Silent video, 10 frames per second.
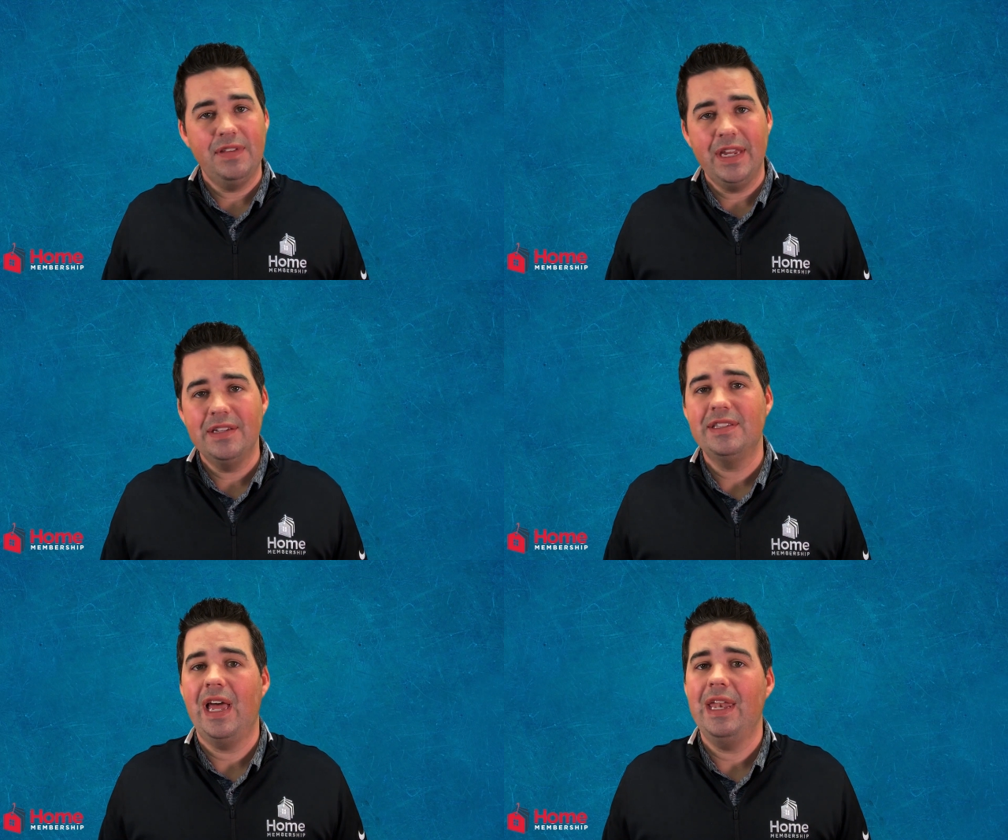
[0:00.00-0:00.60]
if they
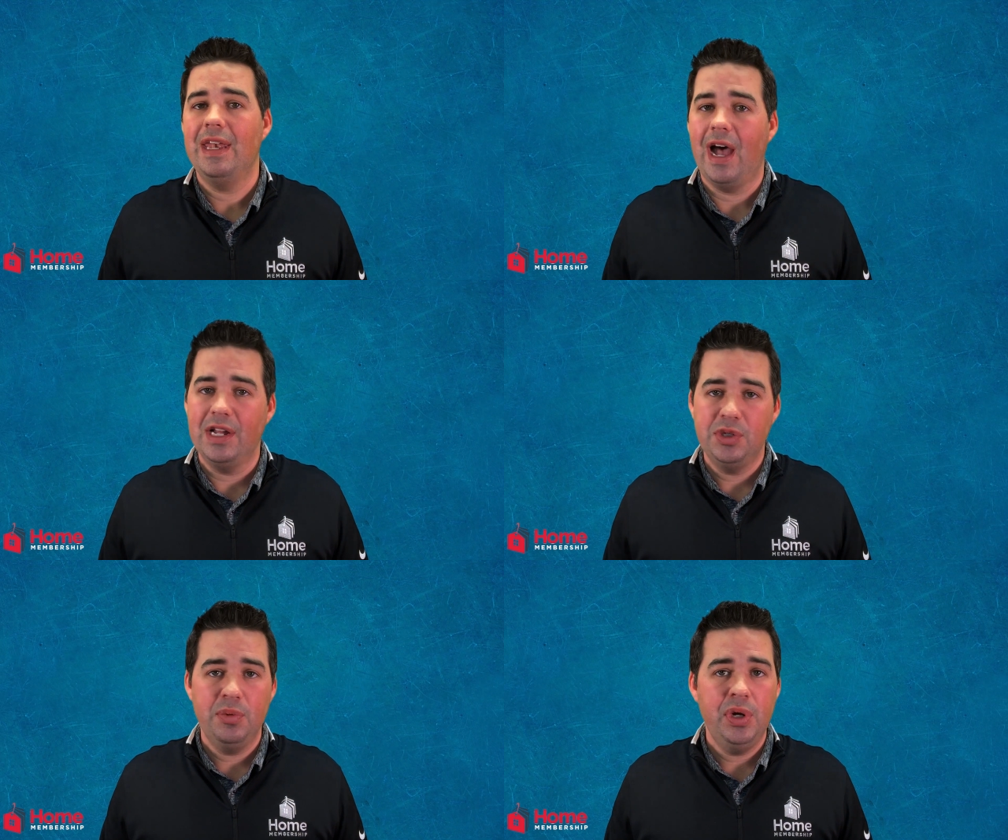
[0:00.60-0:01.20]
decide
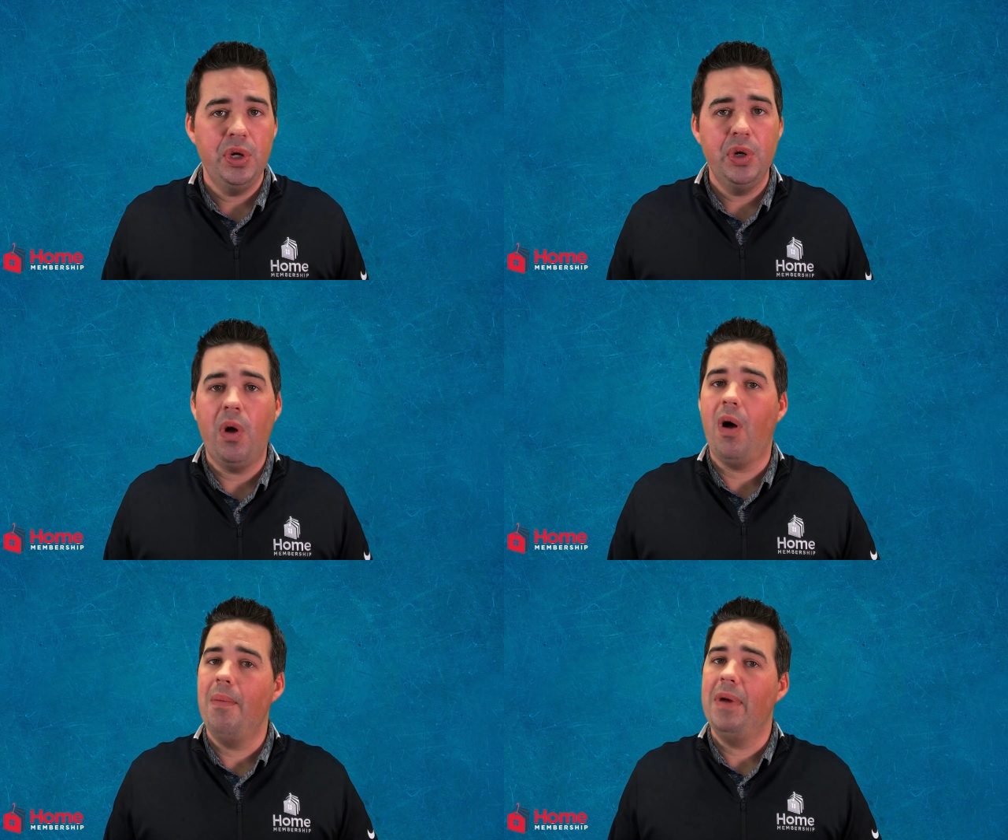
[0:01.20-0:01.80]
not to
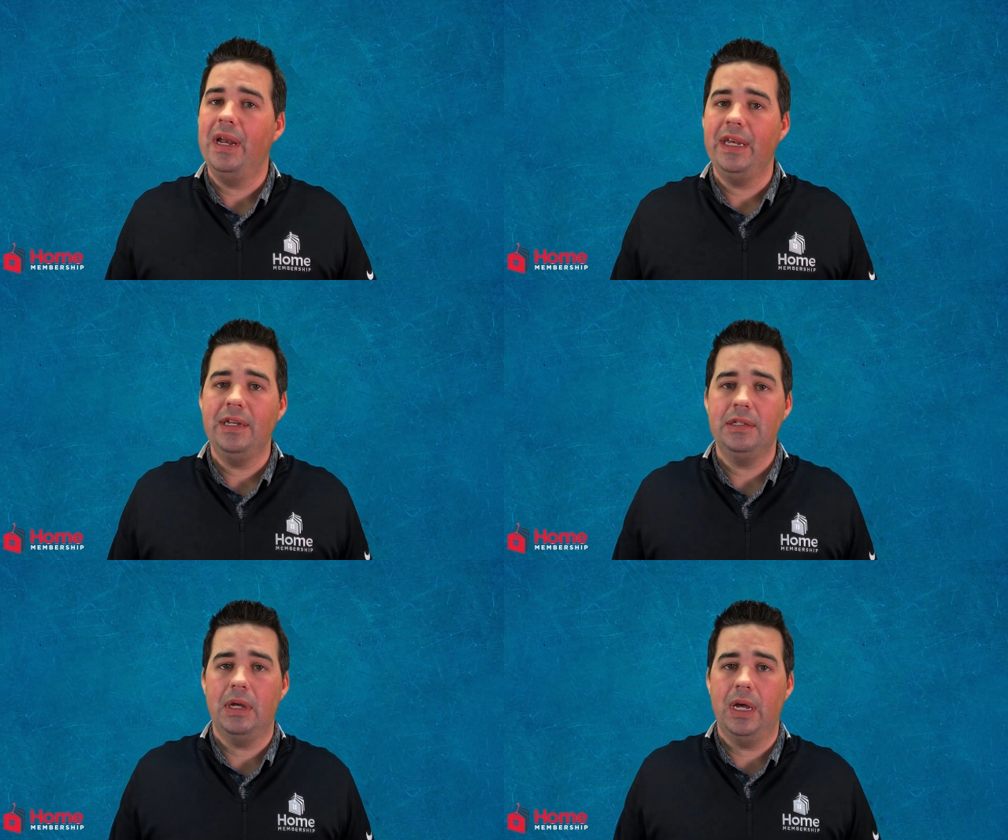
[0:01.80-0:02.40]
renew, all
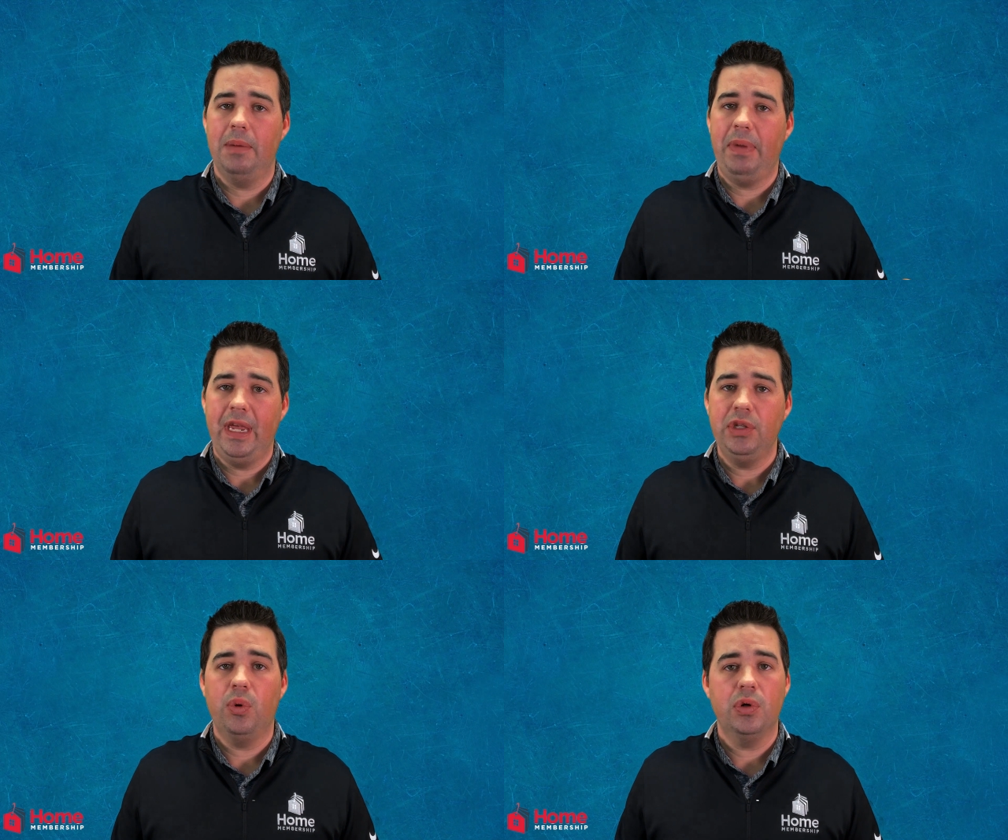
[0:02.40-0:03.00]
money
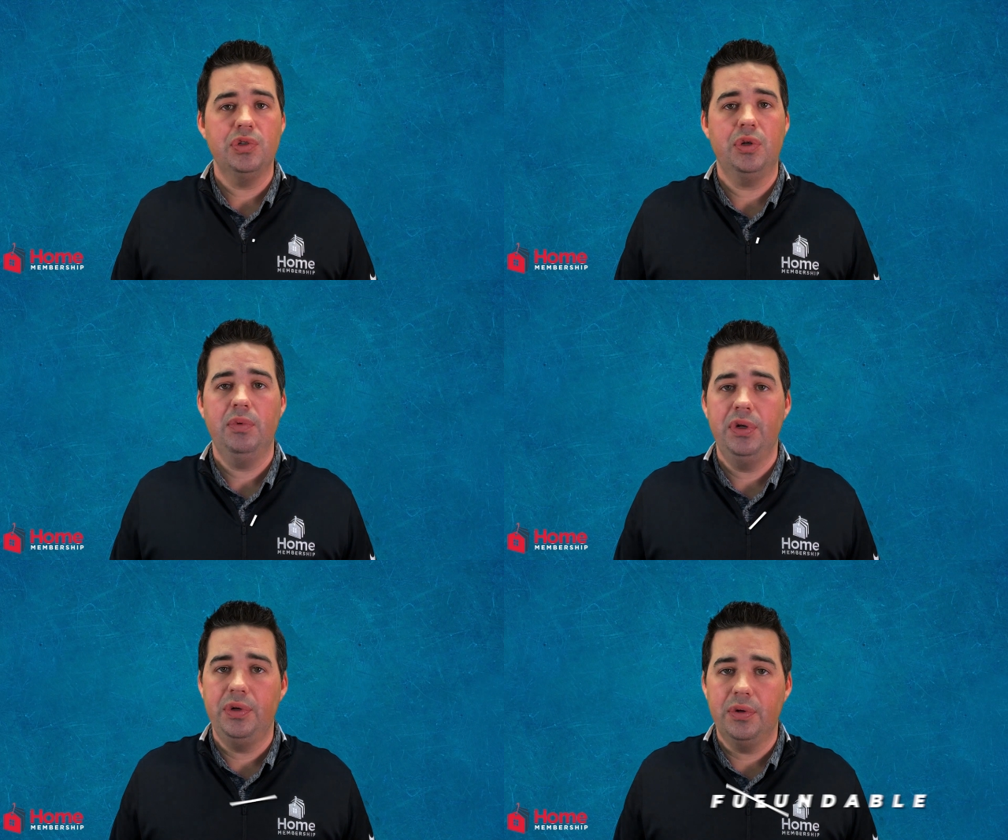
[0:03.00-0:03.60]
paid towards their
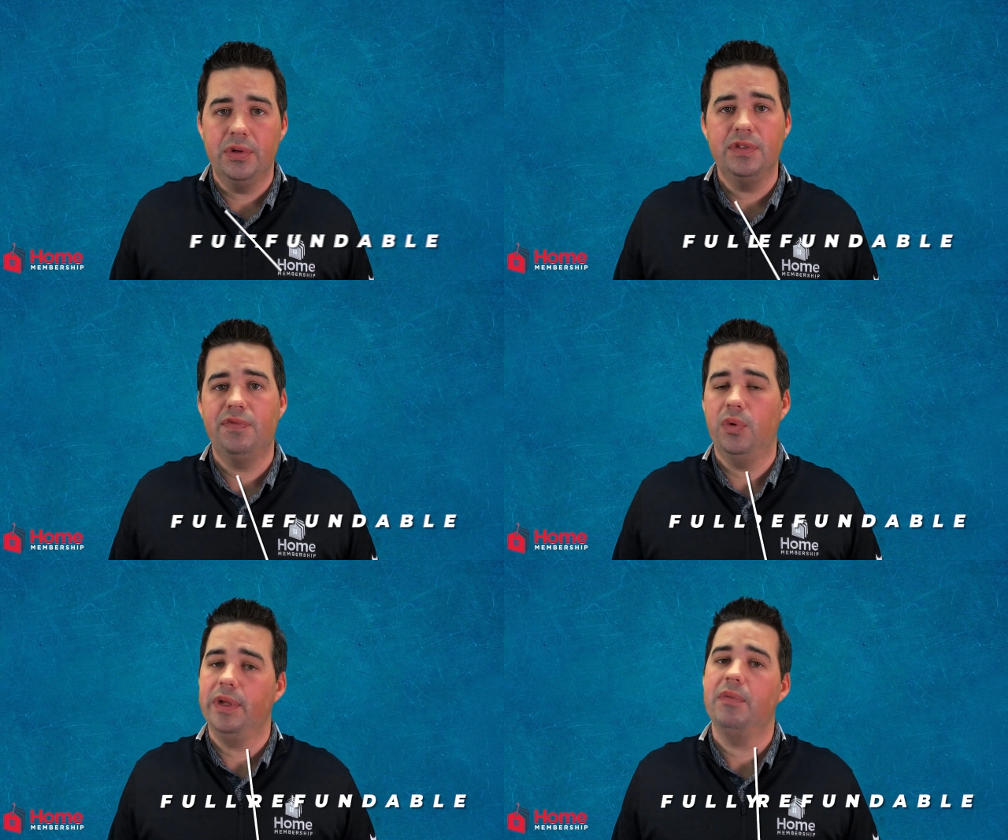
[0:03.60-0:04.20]
renewal is
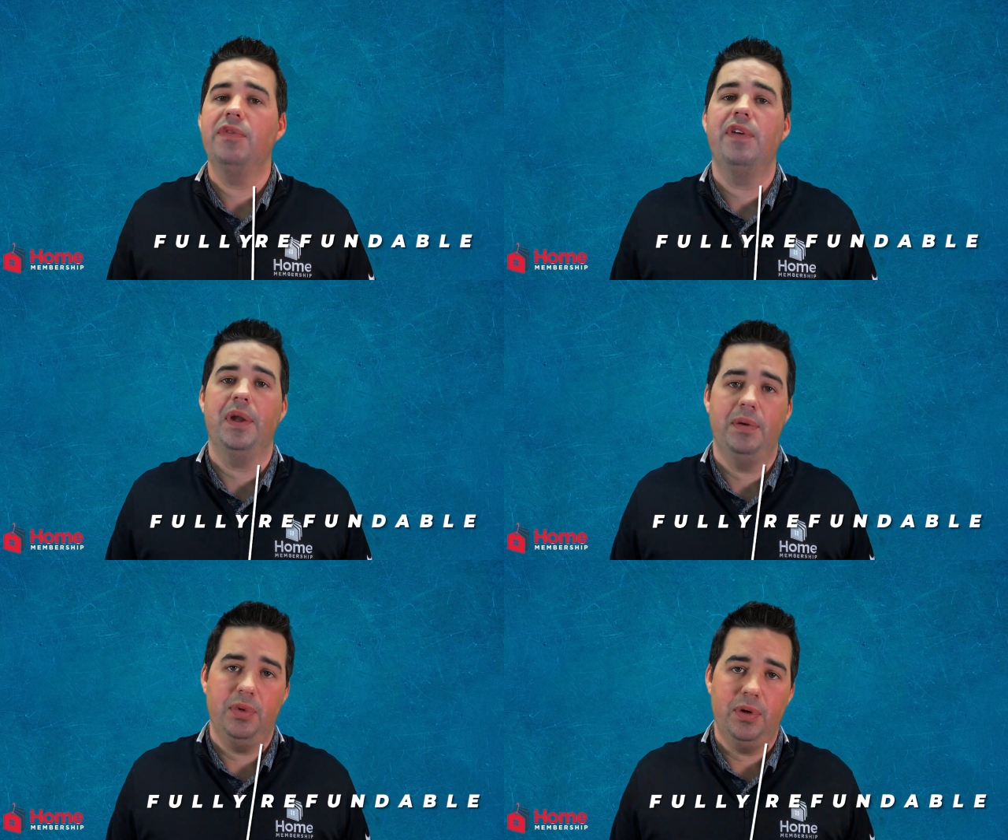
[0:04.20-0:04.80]
fully
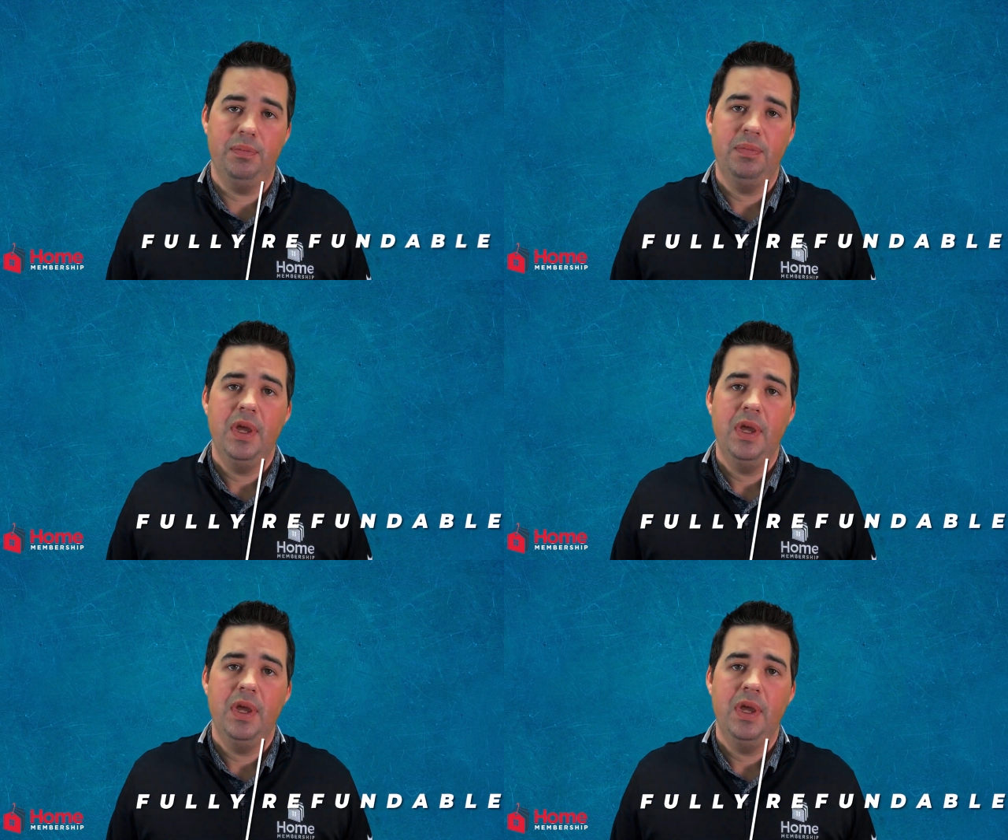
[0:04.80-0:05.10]
refundable.